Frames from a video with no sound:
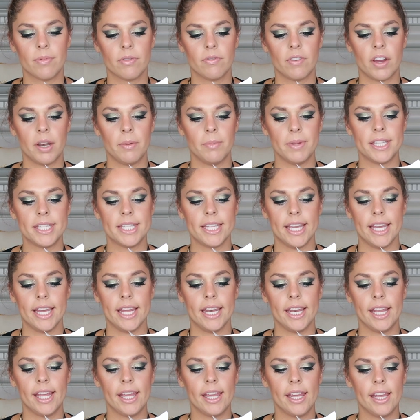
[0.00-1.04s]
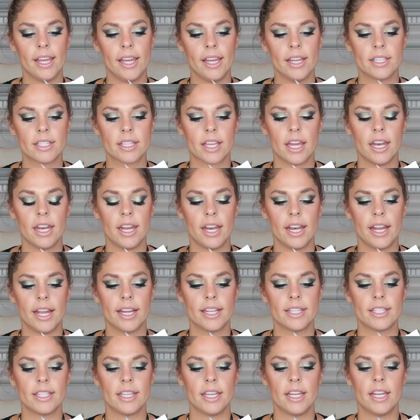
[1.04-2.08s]
Vitamin C and E,
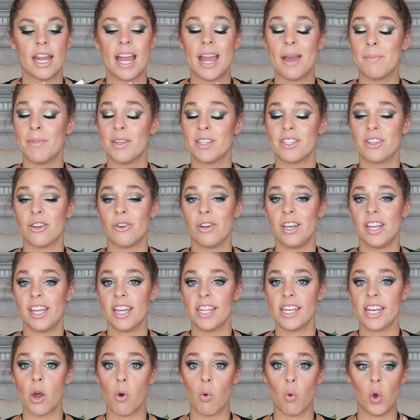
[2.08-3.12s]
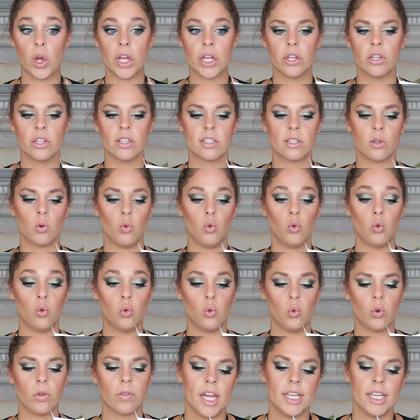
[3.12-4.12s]
skin-enhancing Amazonian oils, ooh,